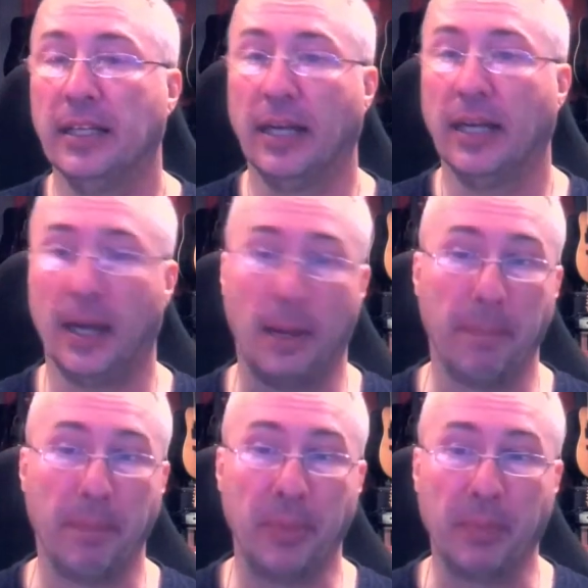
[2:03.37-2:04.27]

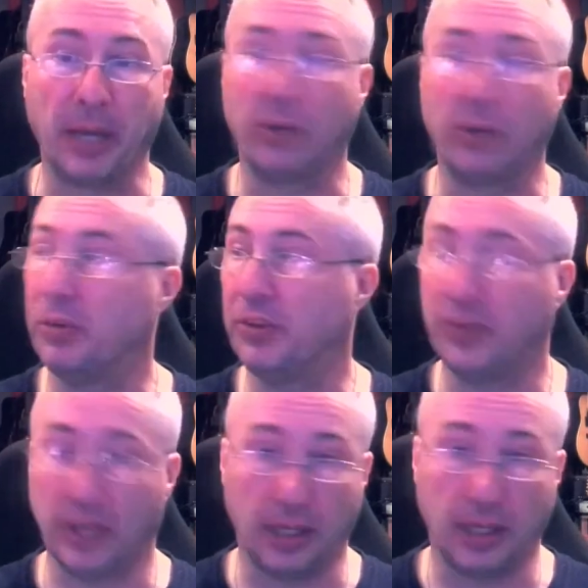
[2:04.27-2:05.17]
better with
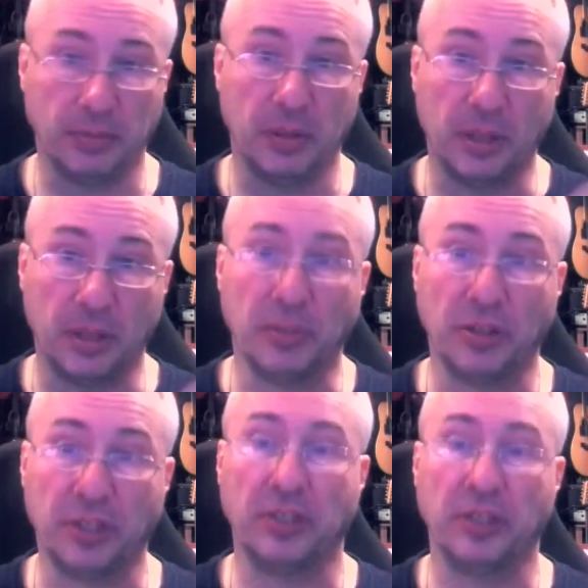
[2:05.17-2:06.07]
the
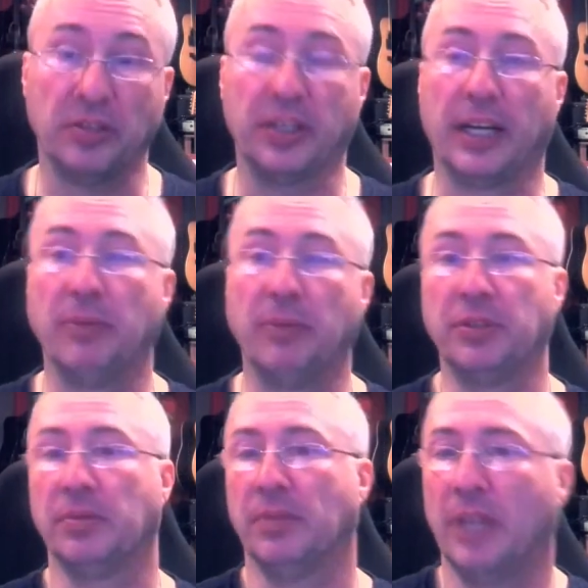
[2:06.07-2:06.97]
musicians that I
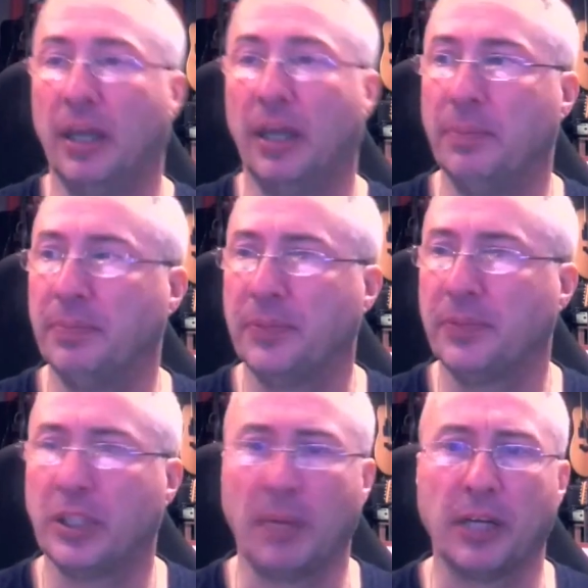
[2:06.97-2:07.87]
was
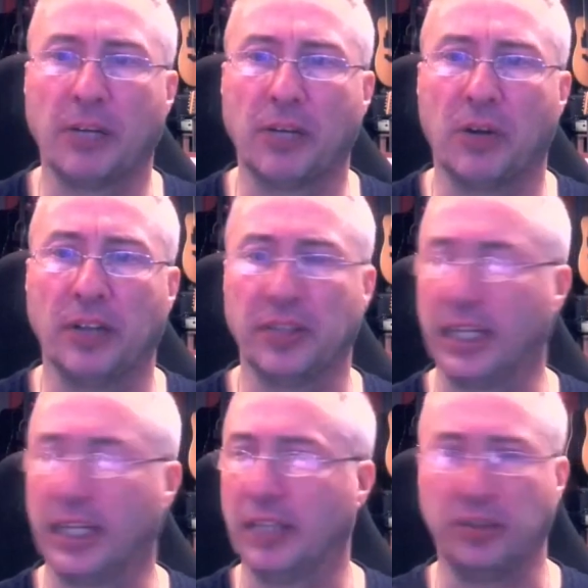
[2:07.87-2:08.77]
coming across,
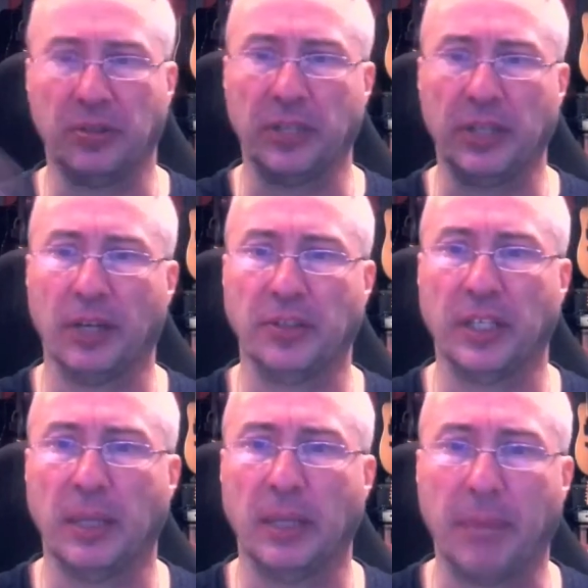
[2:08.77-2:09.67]
like in studios
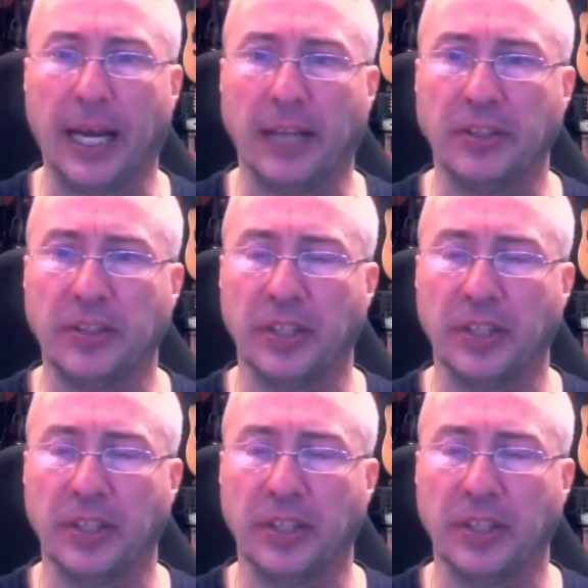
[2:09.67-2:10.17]
and in bands.